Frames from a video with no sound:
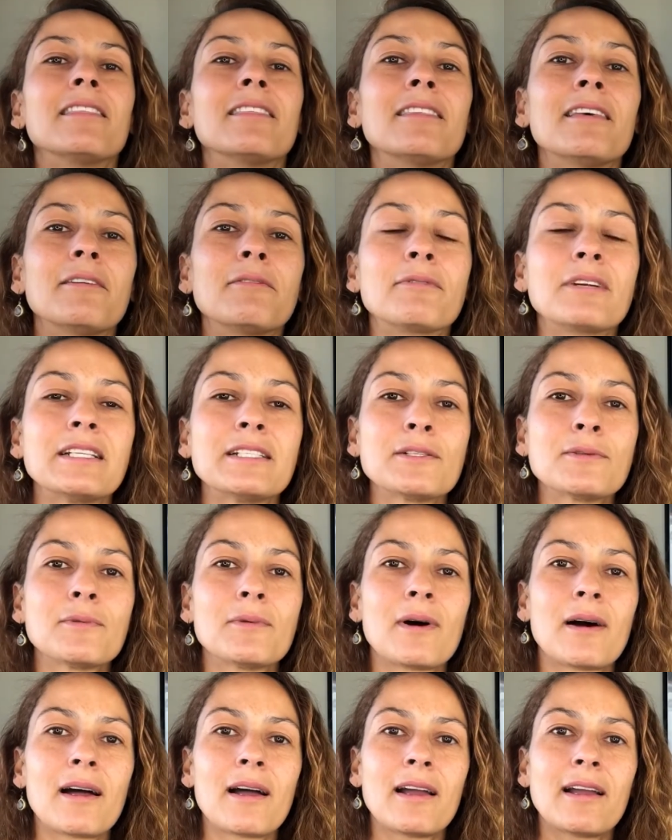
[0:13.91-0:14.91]
The reason
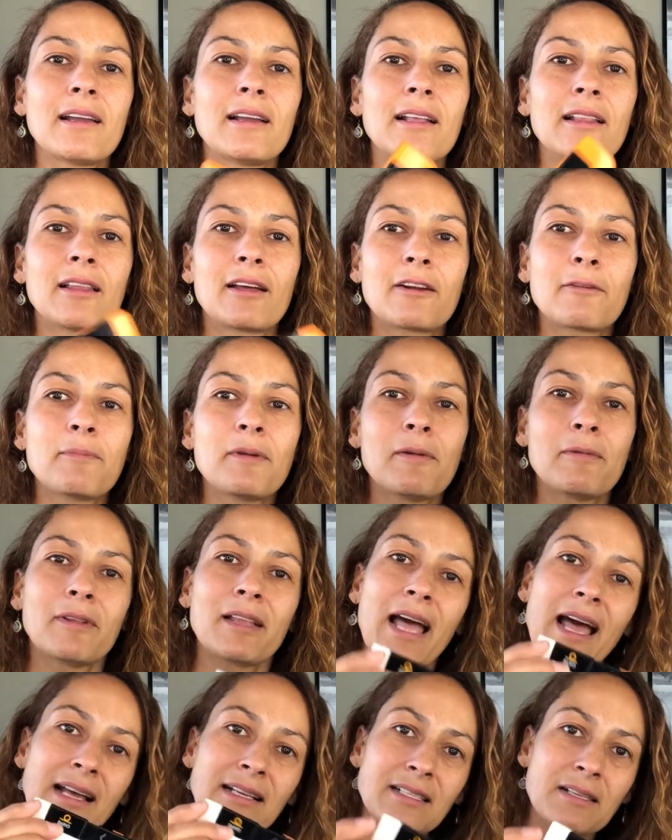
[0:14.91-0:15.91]
why a lot of people
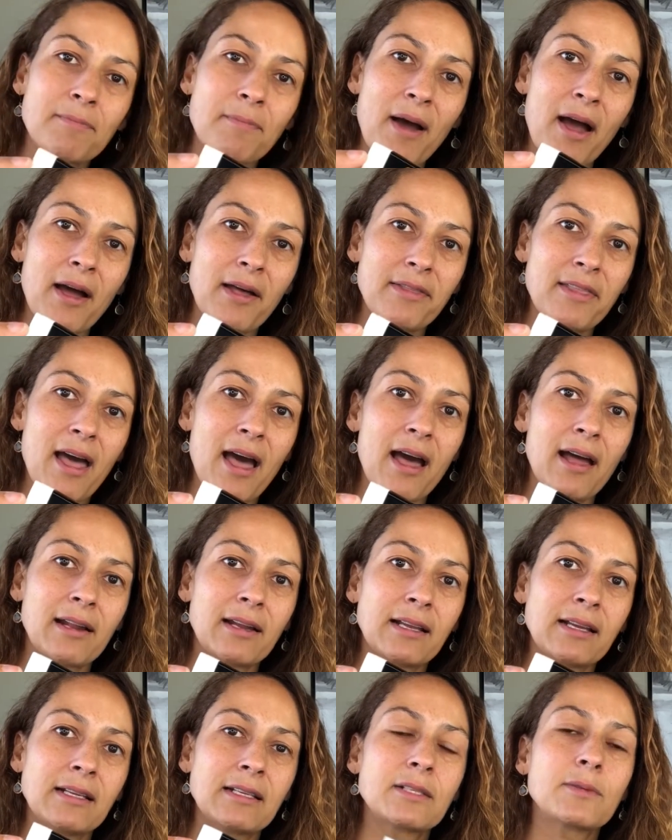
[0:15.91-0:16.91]
asked about
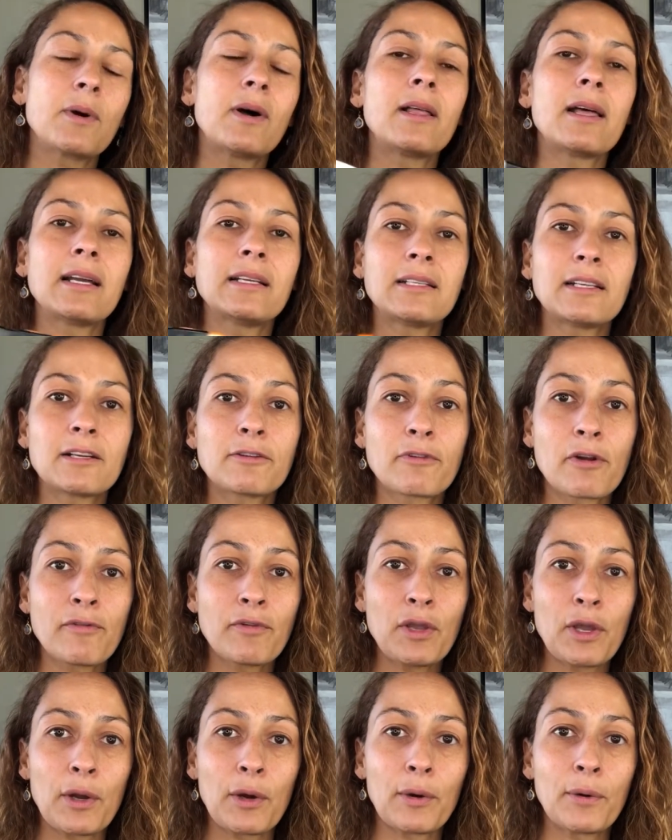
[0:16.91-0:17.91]
that is, well, I did a
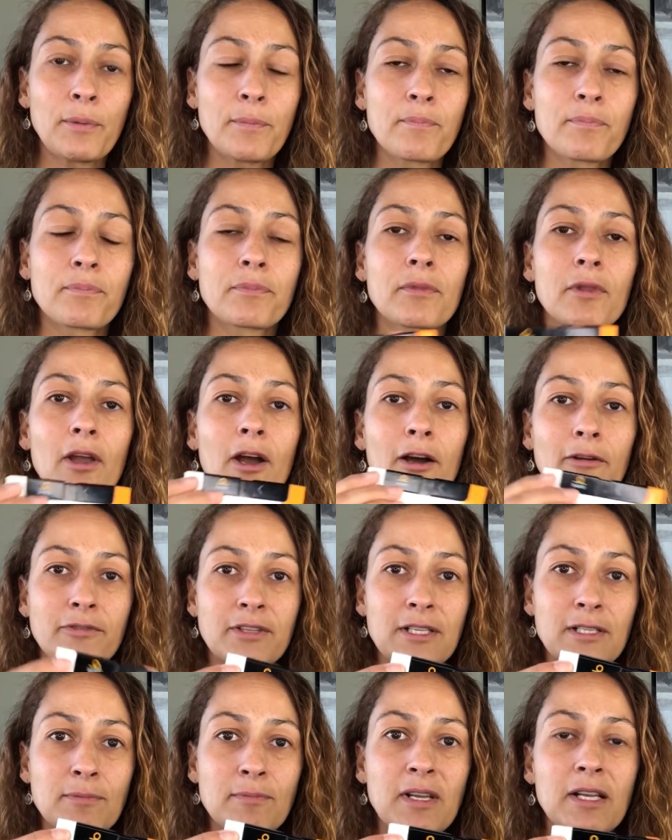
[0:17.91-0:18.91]
review of
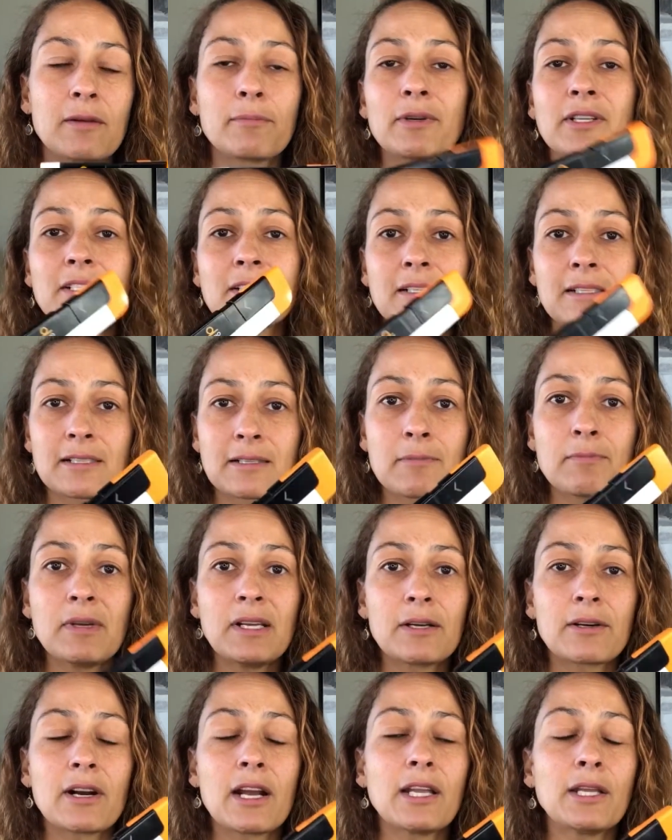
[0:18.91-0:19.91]
this meter because it's the
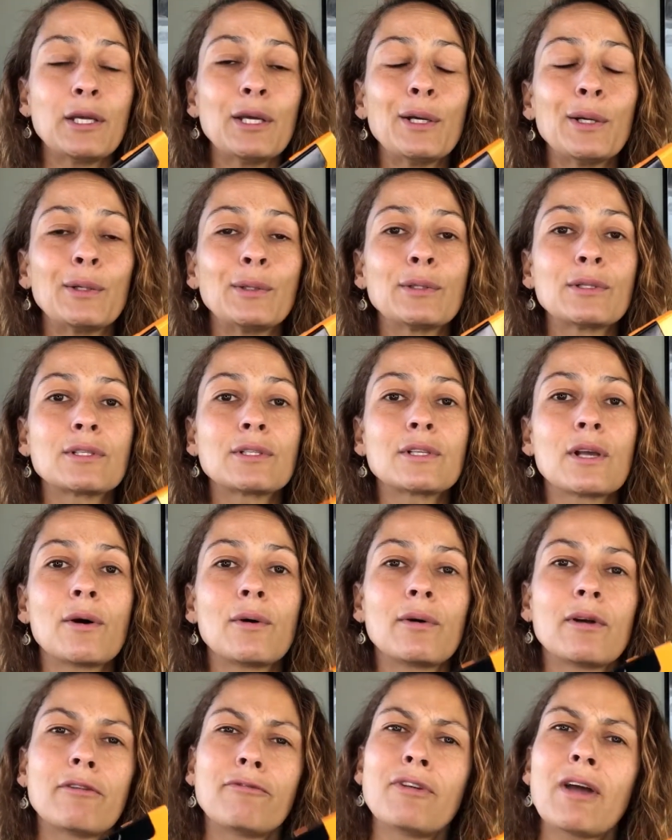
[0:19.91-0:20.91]
meter I use.
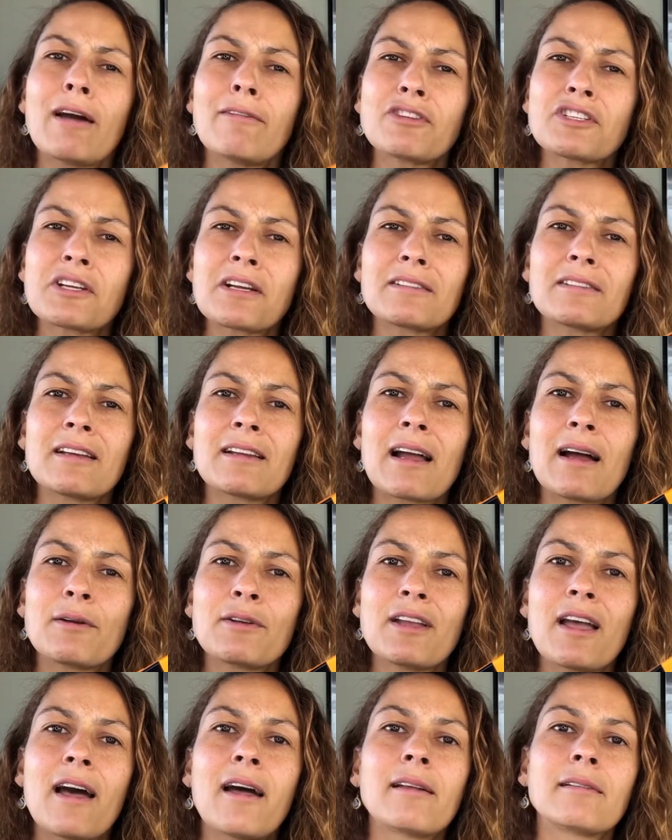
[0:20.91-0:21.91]
So if you haven't checked that
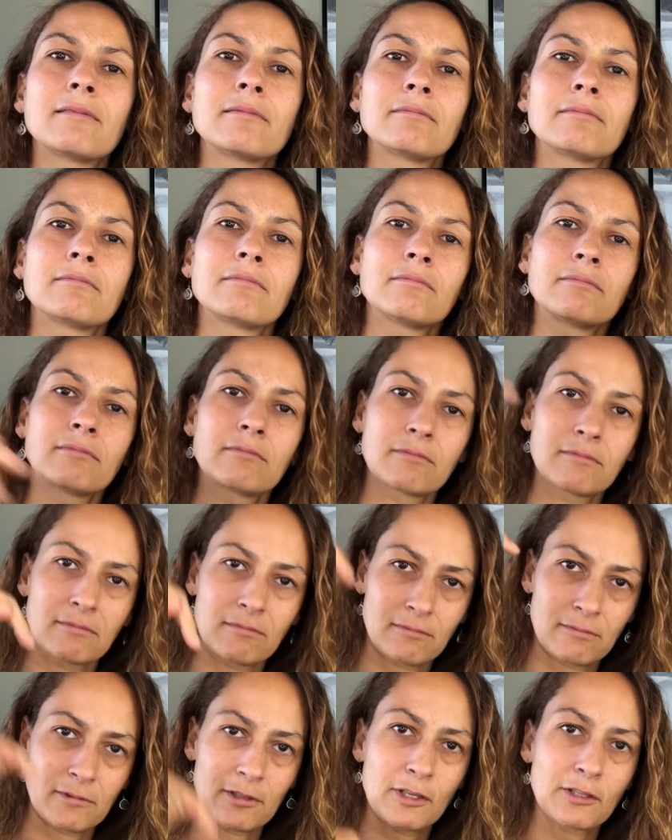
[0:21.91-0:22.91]
out yet,
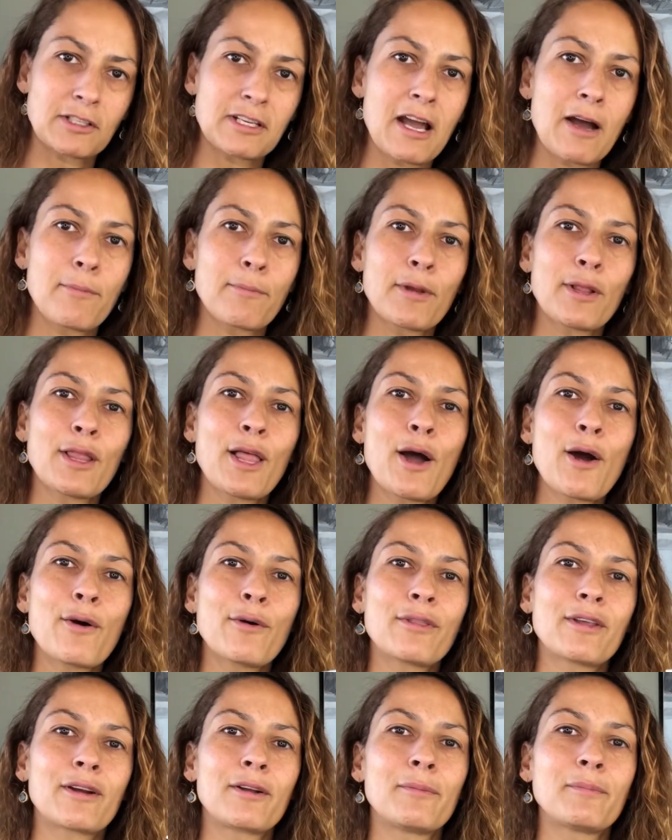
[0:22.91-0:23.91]
look down
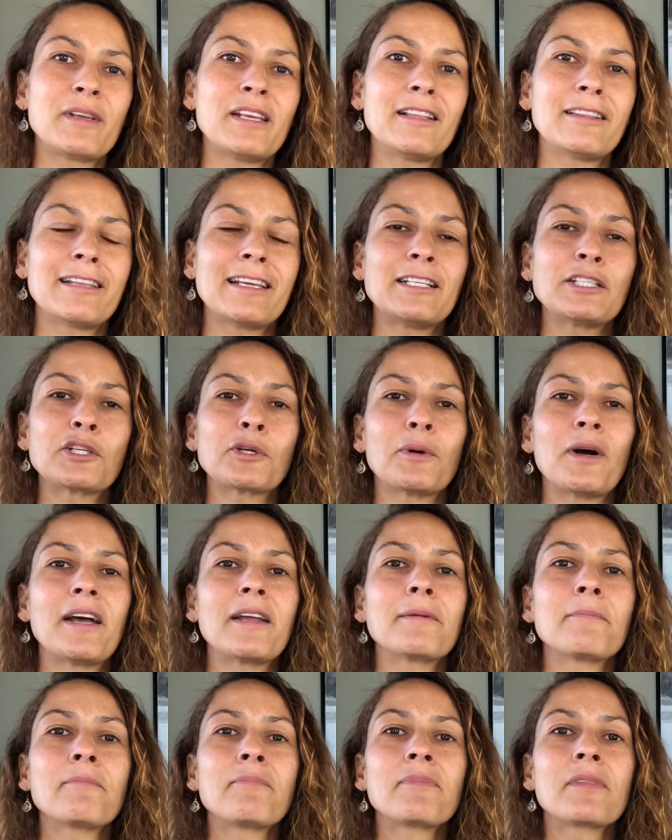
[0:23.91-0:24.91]
below, there'll be a link to
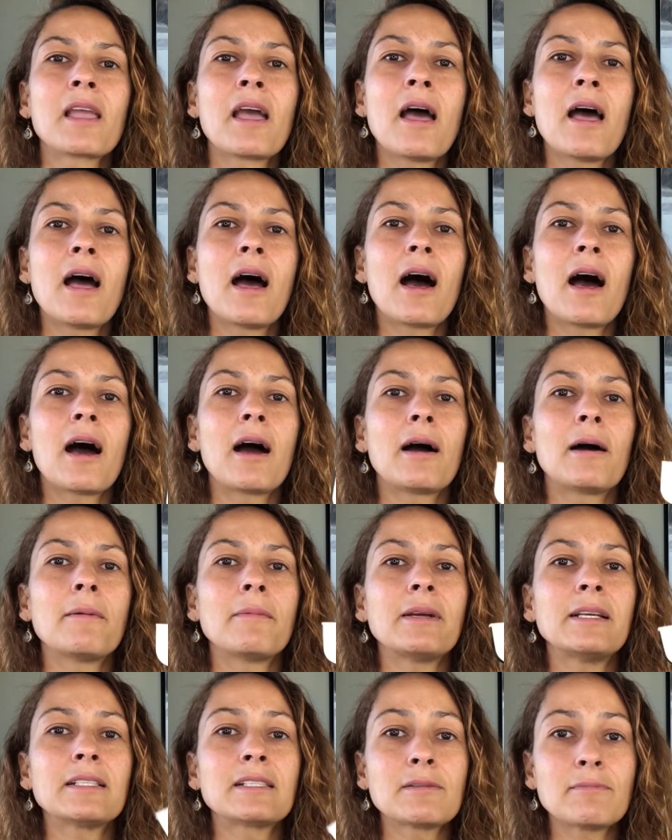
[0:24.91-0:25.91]
it. Um,
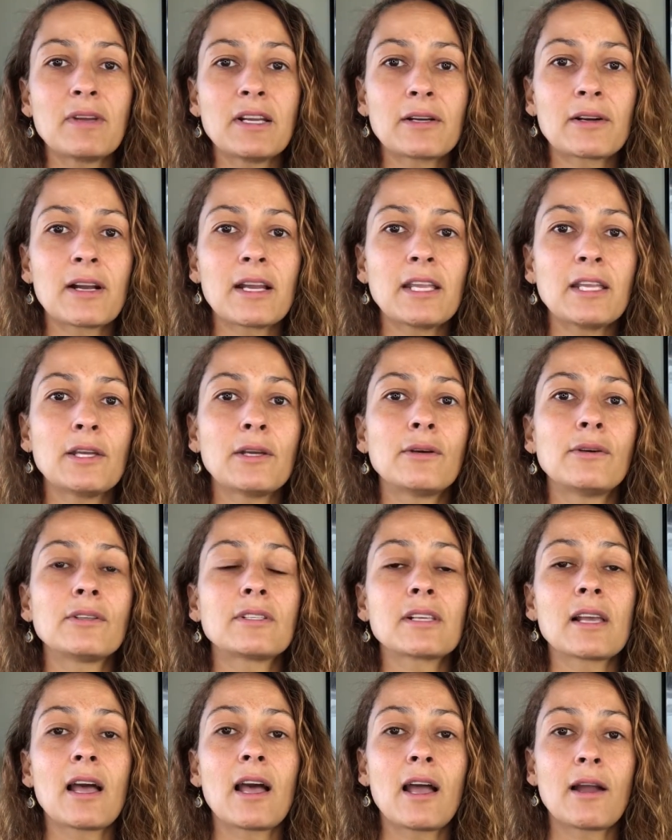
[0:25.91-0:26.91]
it's a meter I
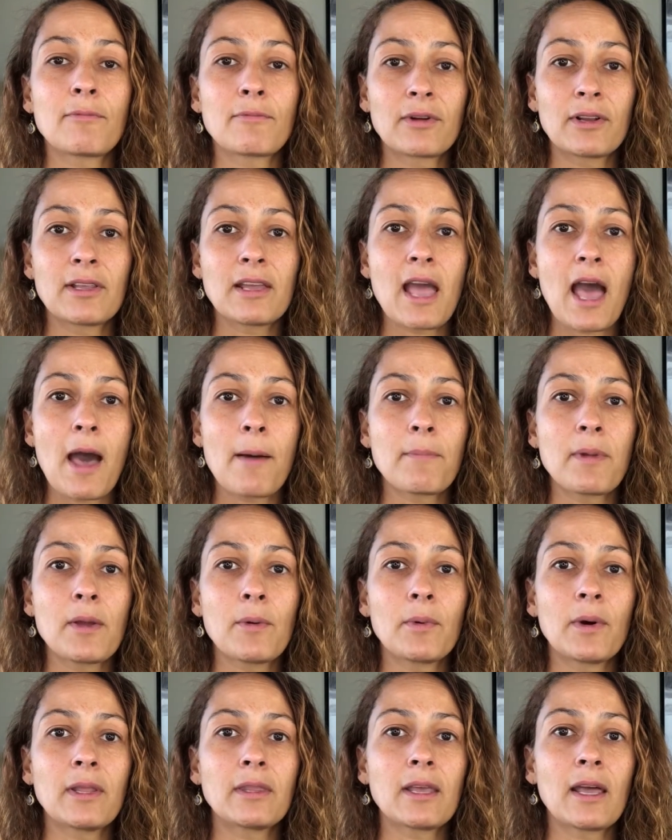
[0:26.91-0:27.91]
use. I'm really happy
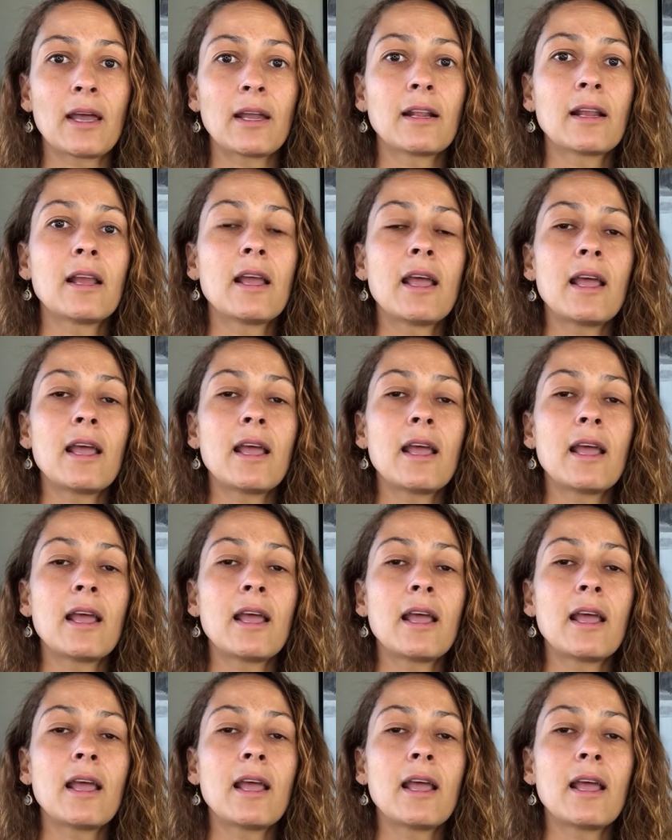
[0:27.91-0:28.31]
with it.